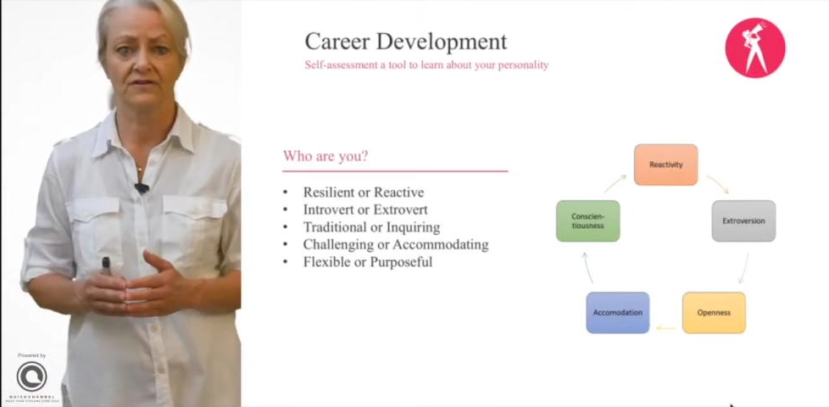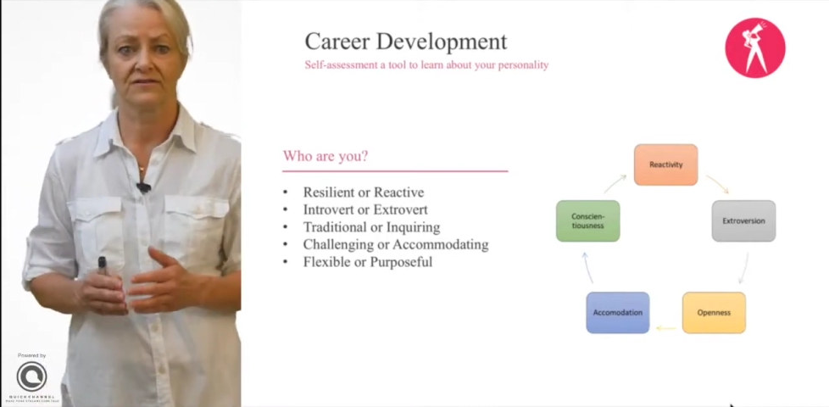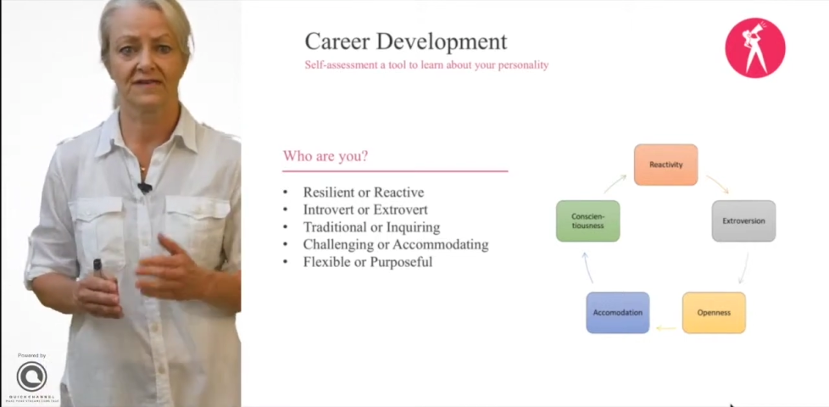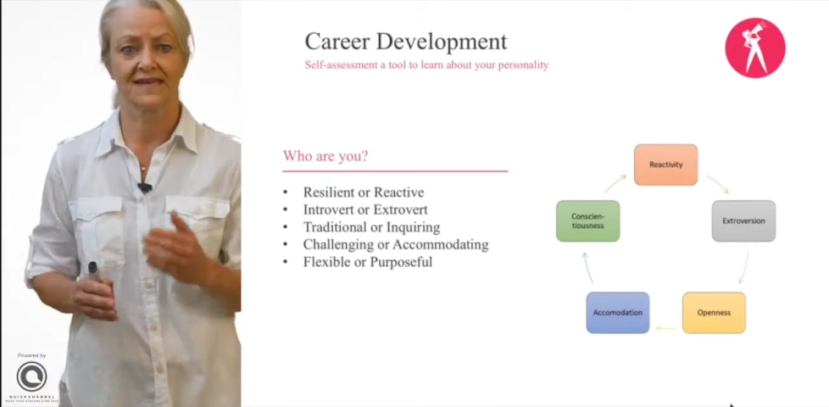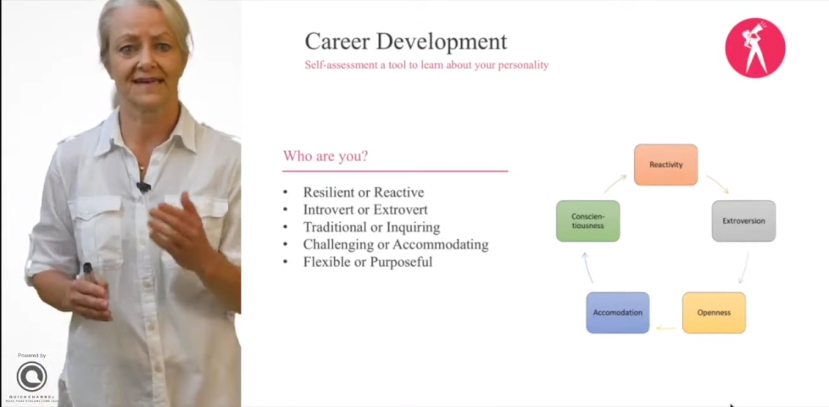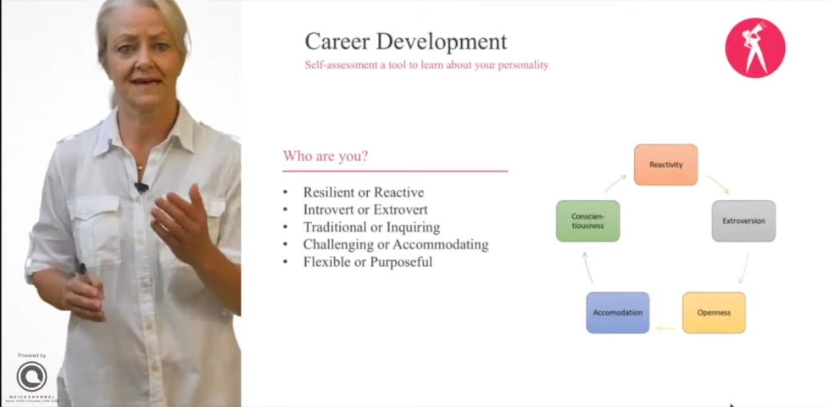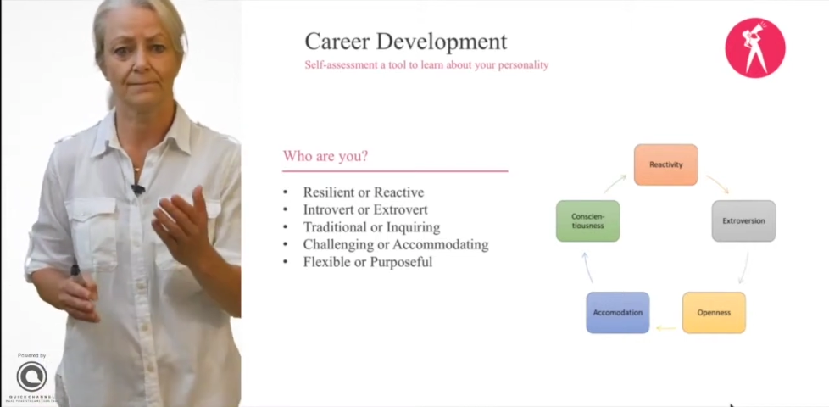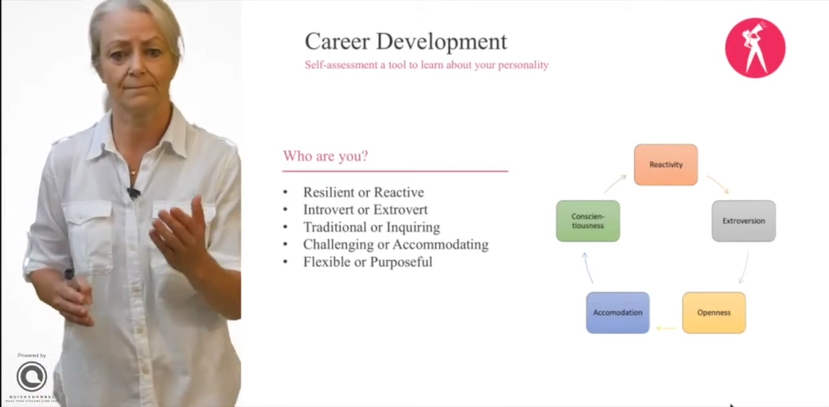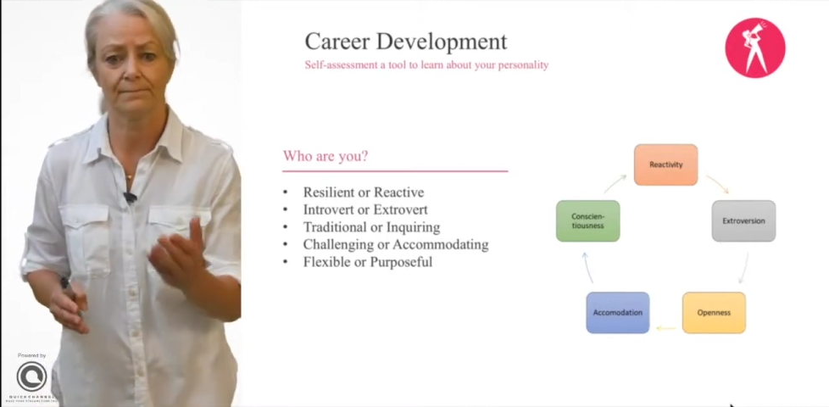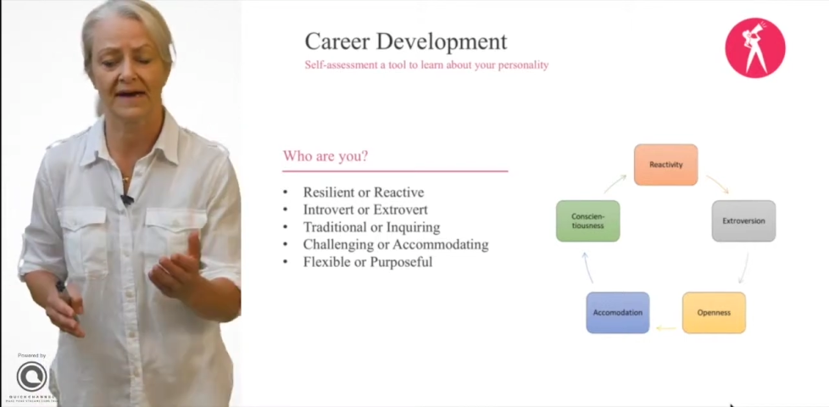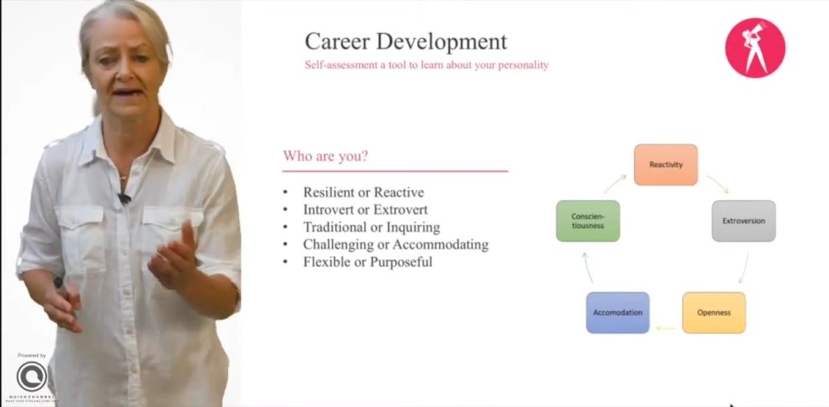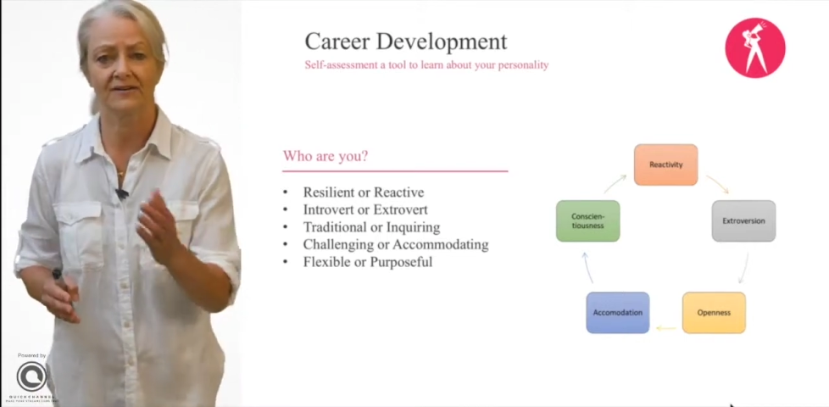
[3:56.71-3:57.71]
to
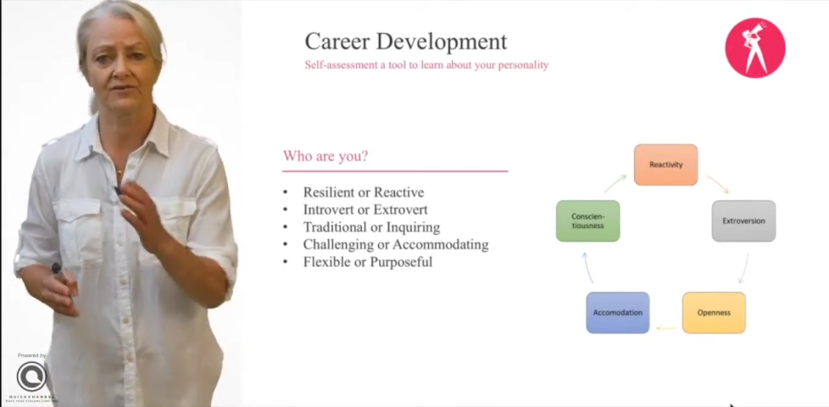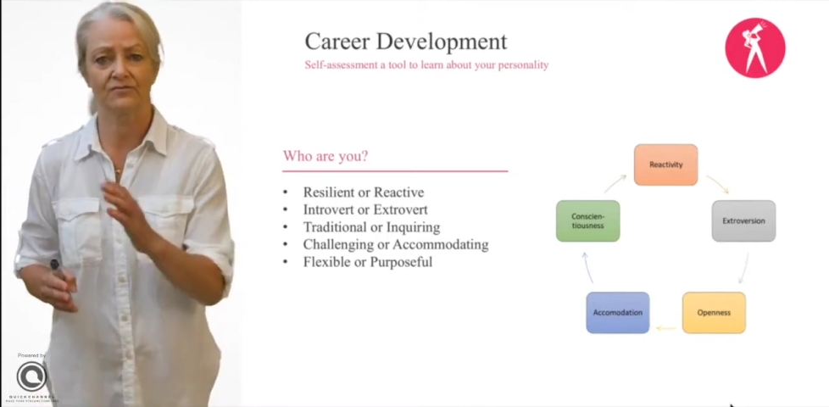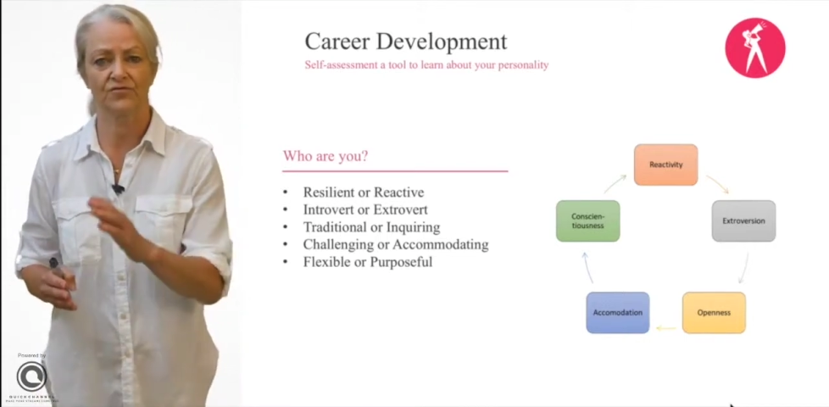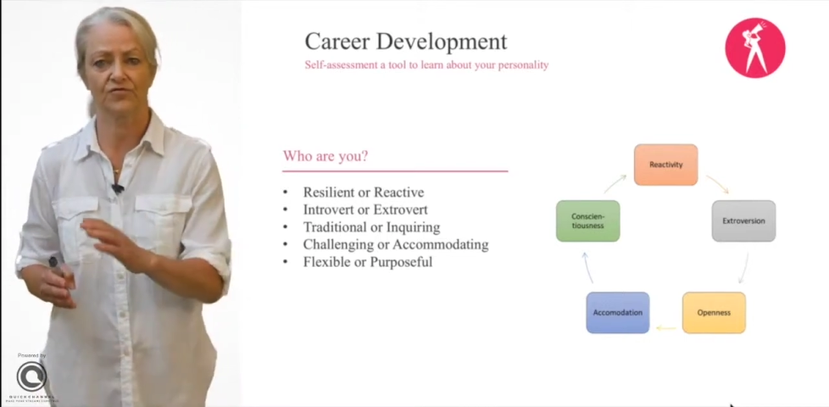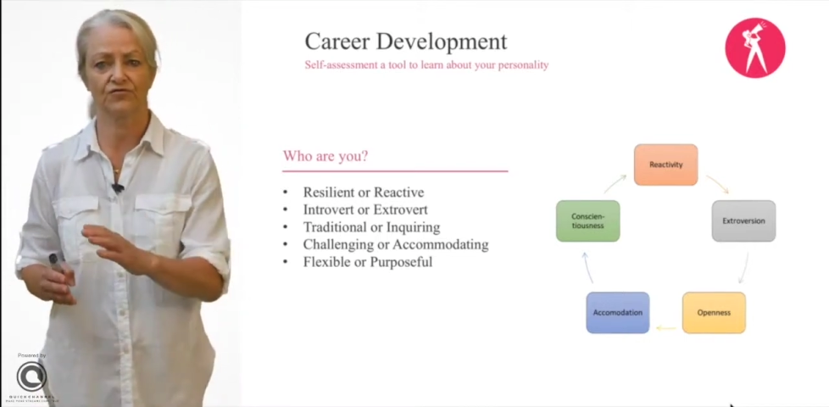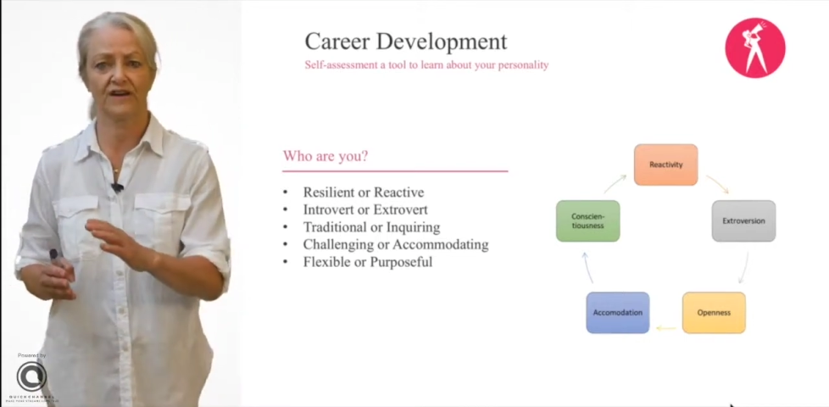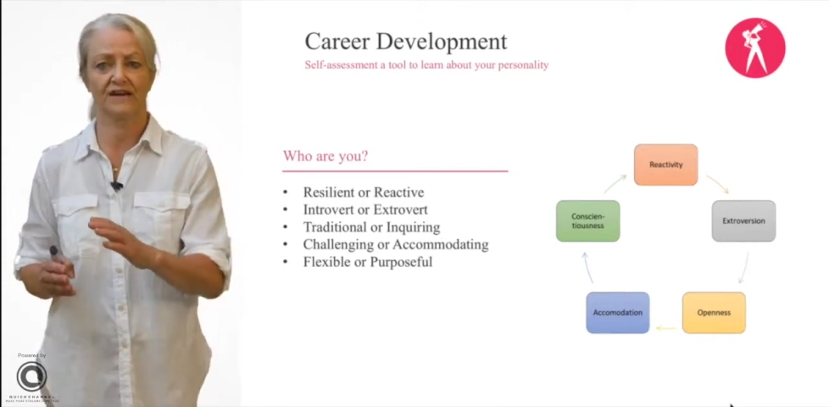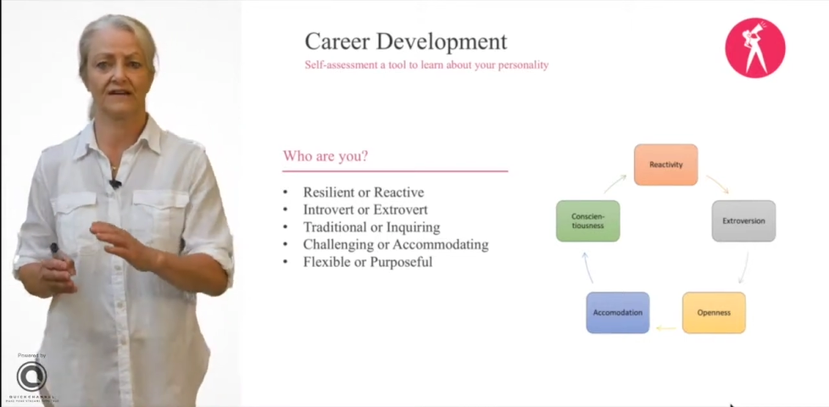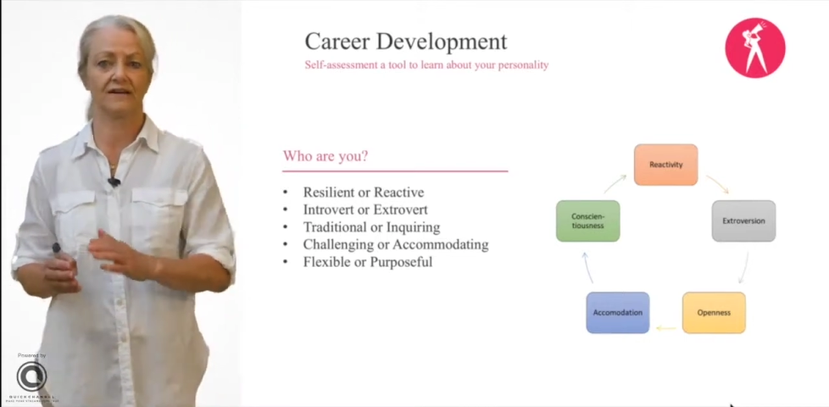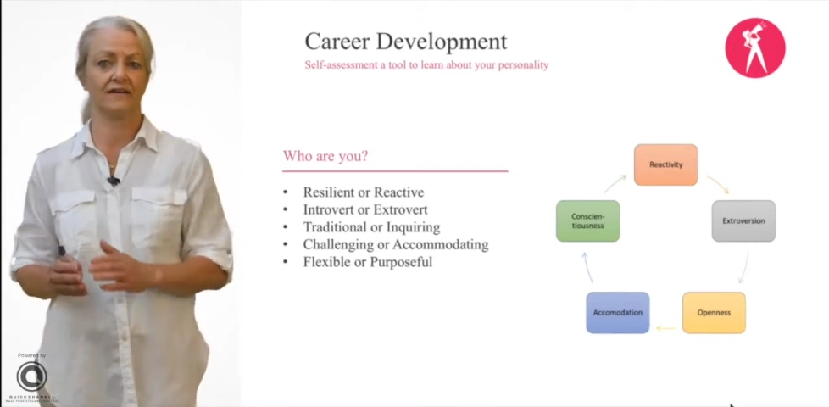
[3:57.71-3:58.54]
get back on track